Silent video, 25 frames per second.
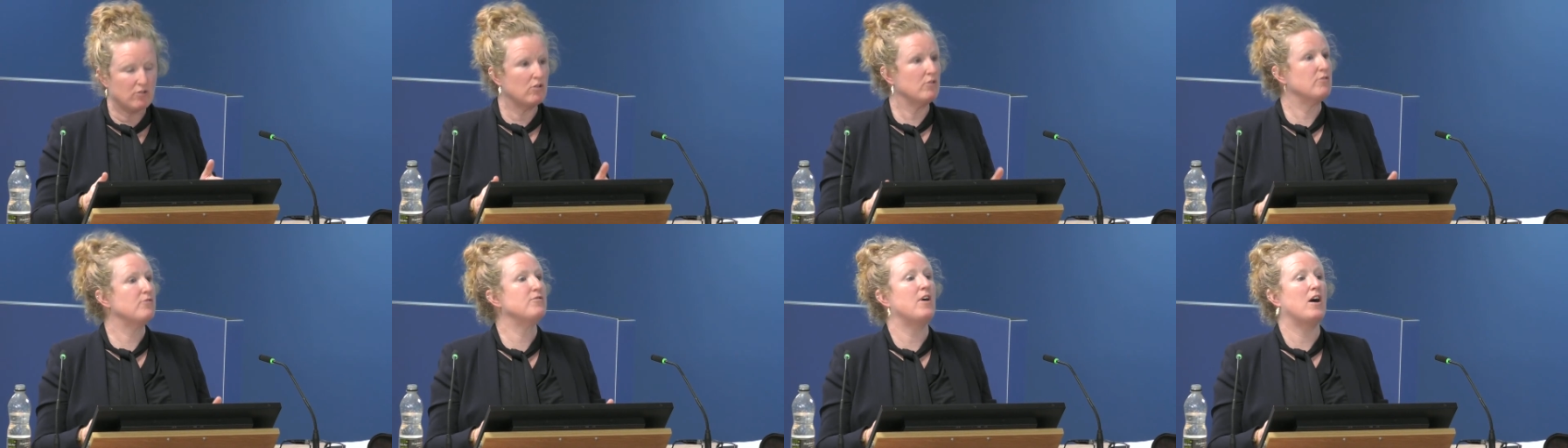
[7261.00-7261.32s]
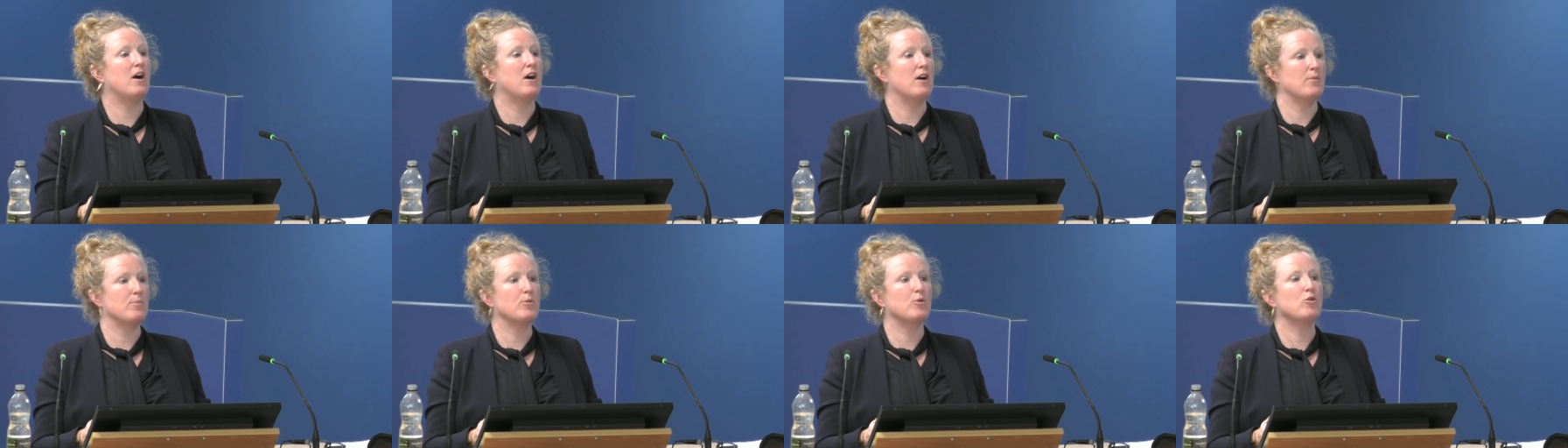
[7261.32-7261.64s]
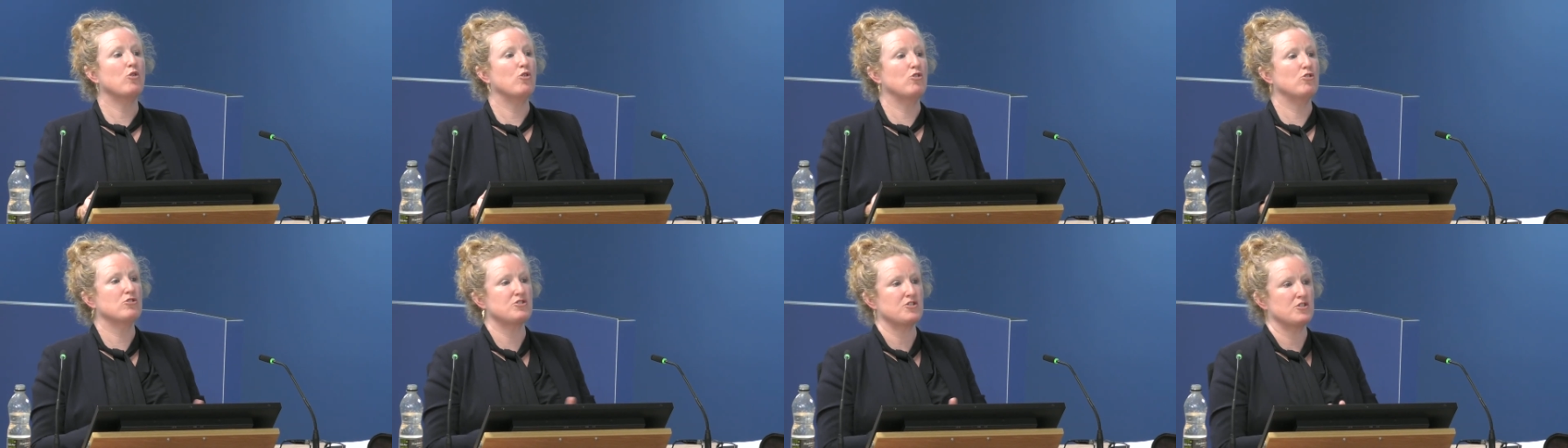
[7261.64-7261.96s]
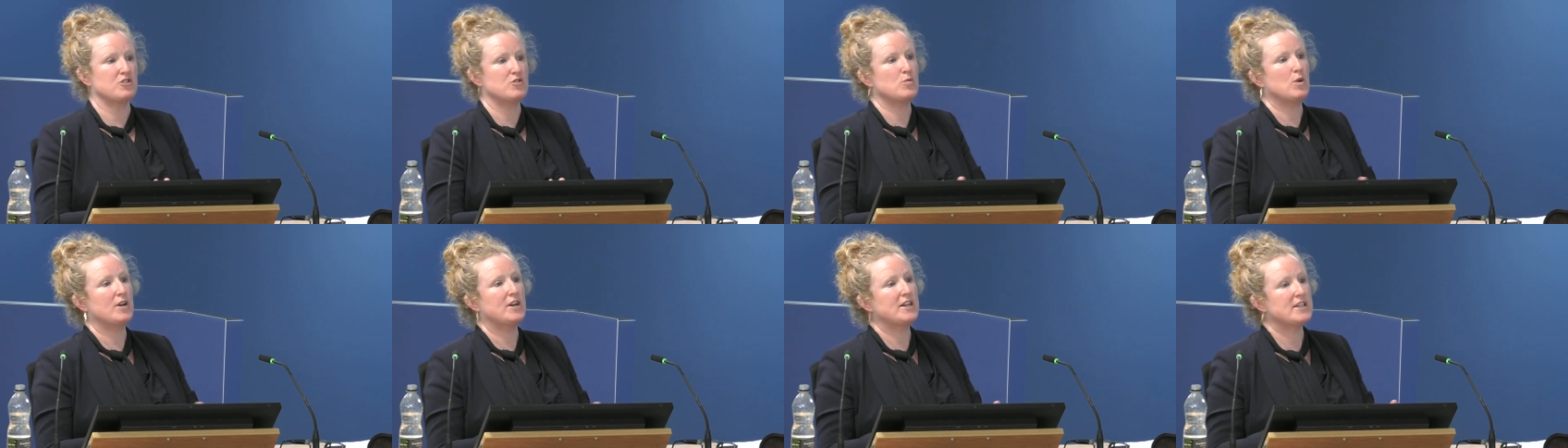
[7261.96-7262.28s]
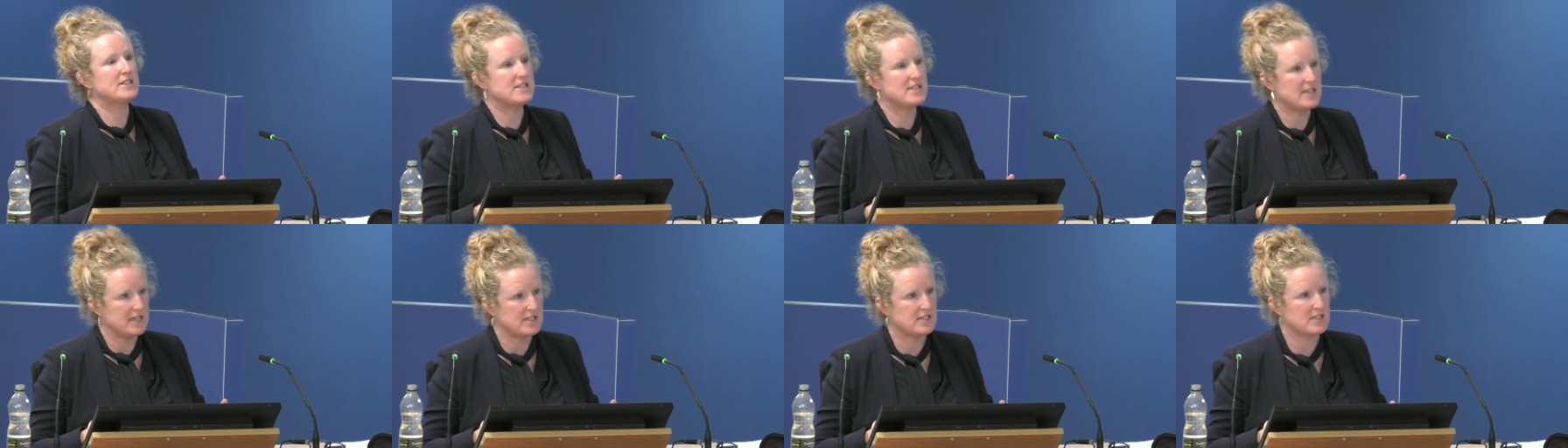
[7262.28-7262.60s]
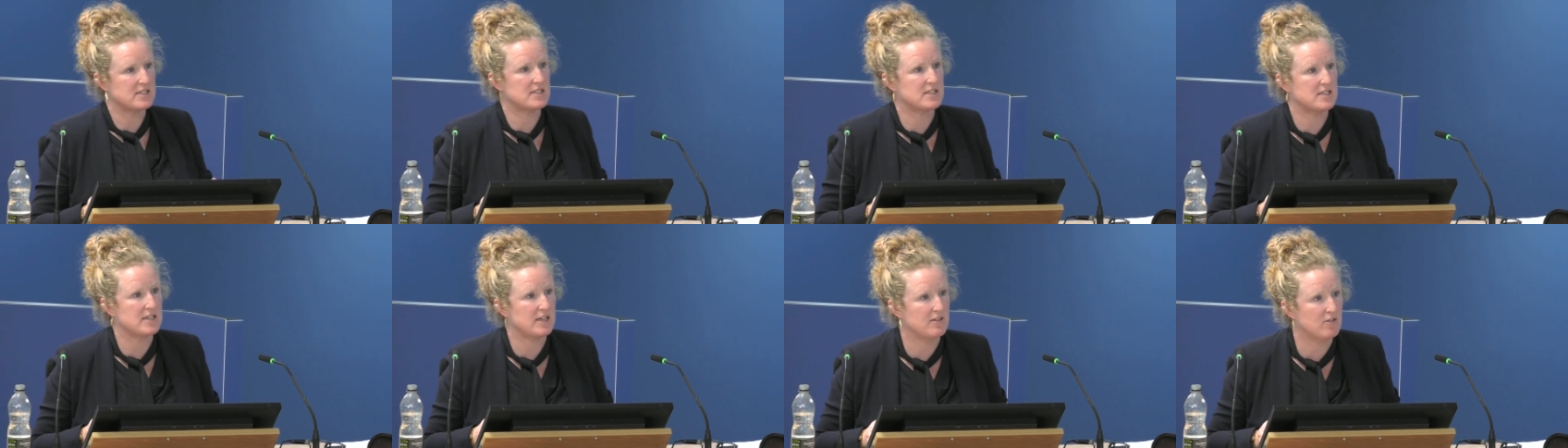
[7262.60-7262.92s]
fire precautions, what
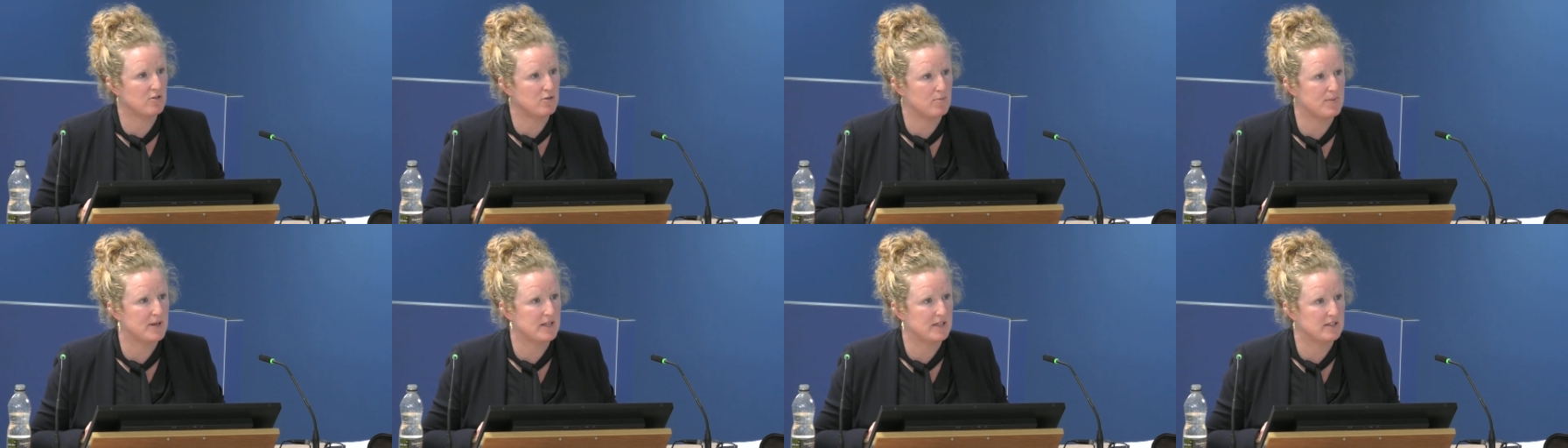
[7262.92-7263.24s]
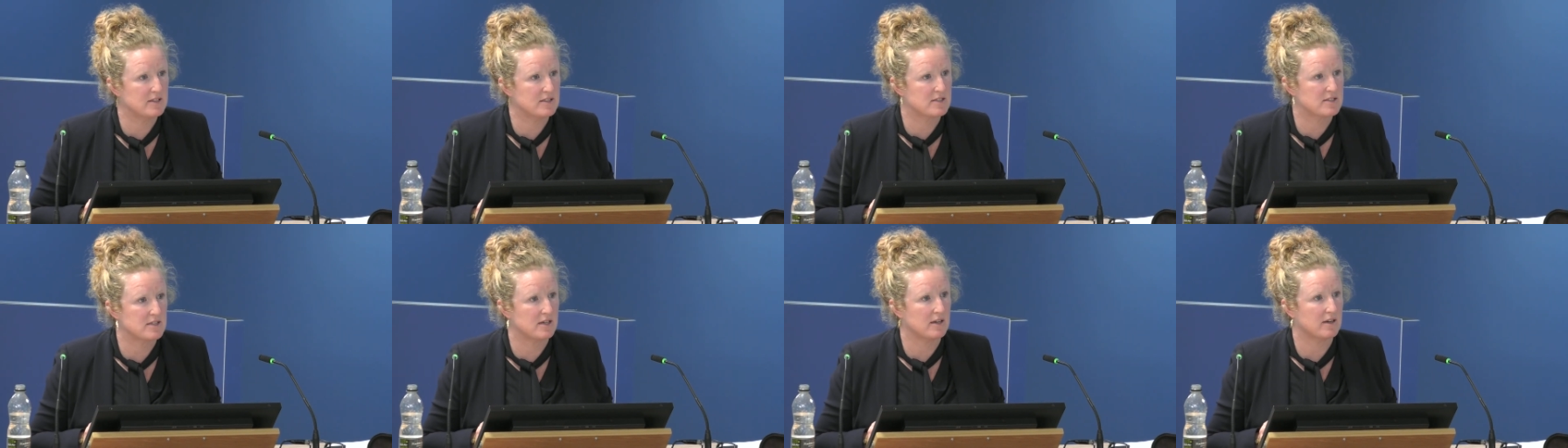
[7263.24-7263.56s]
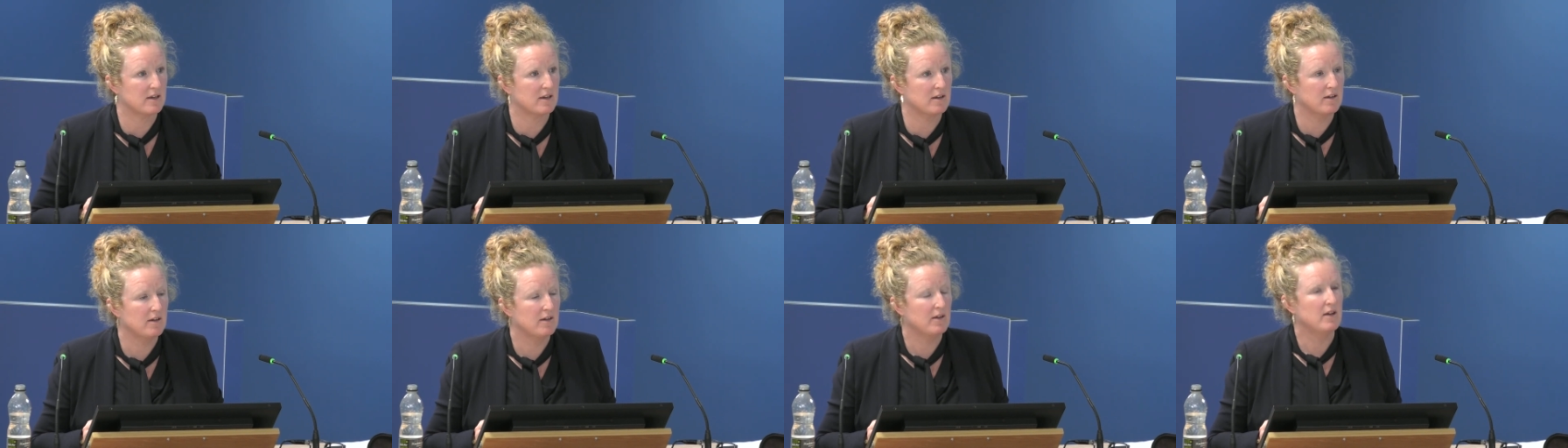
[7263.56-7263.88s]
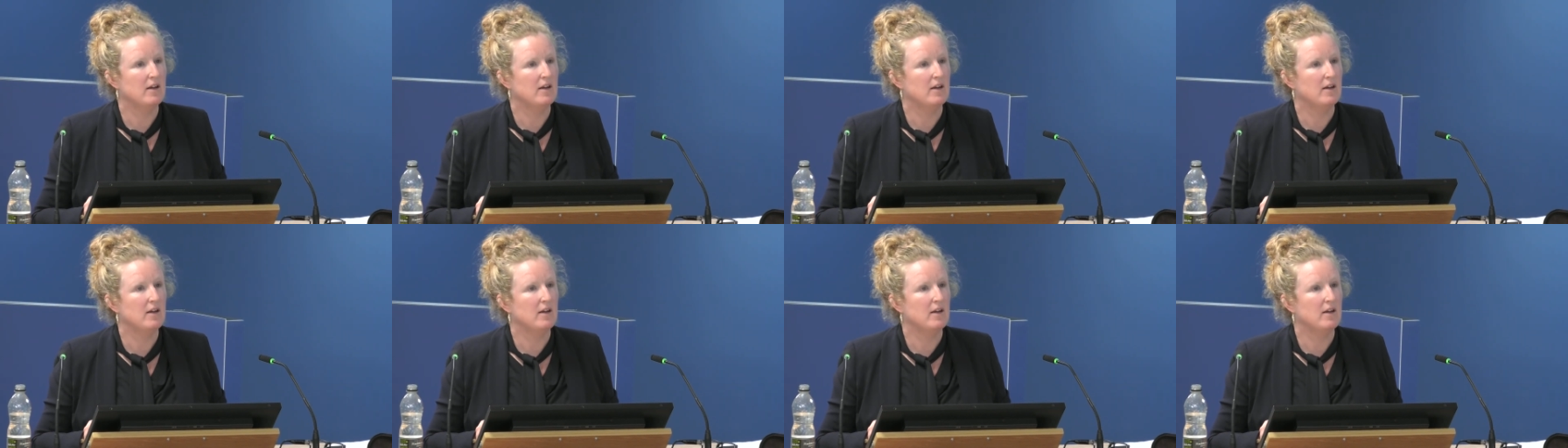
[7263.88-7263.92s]
exists in the building,